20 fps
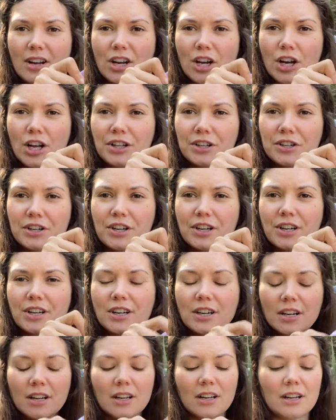color.
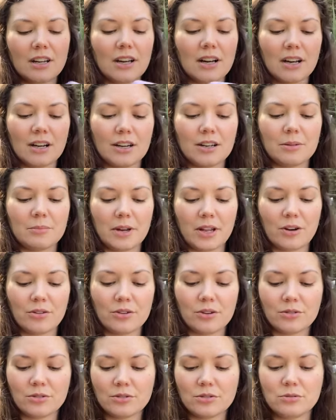I don't
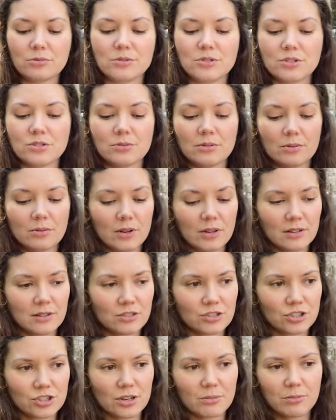know who was doing what in
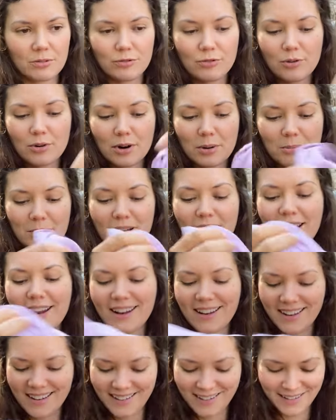this shirt before, but
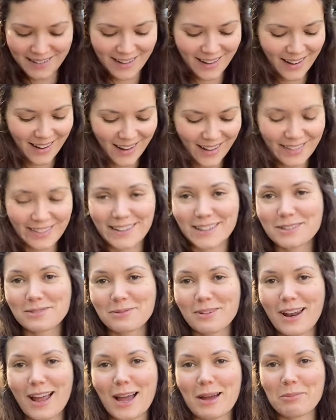that's
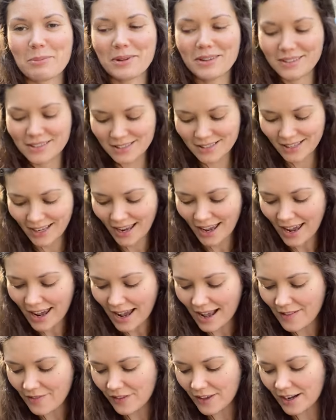what happened.
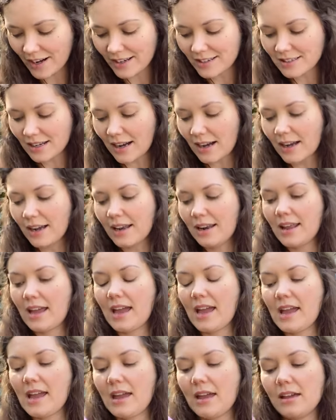And then I dyed
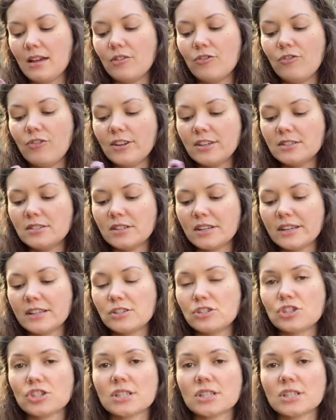a vintage